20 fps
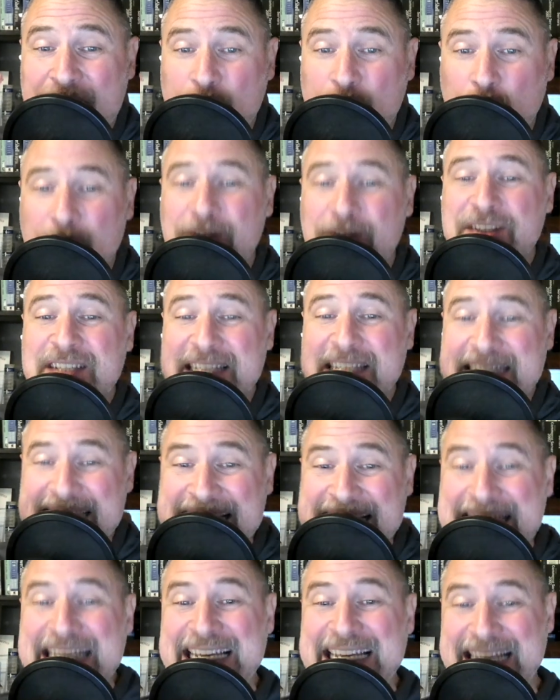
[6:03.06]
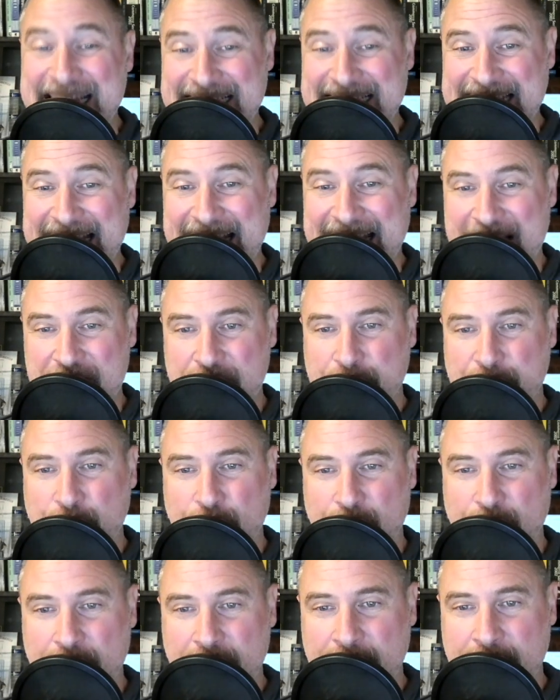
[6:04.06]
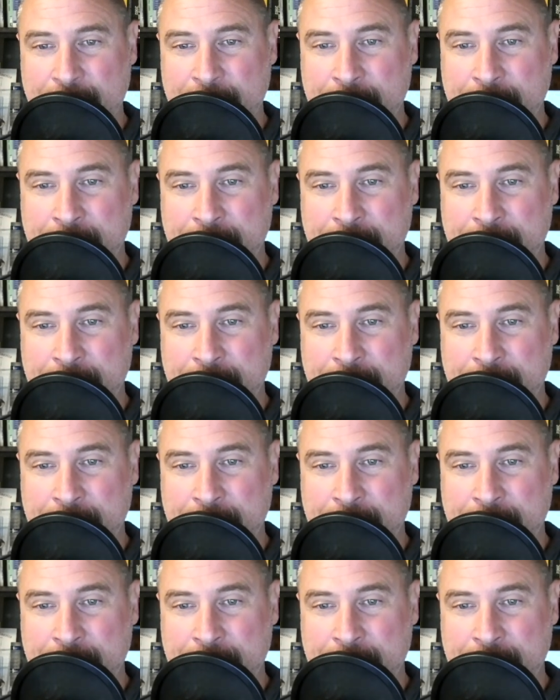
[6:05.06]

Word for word: will see it as a problem?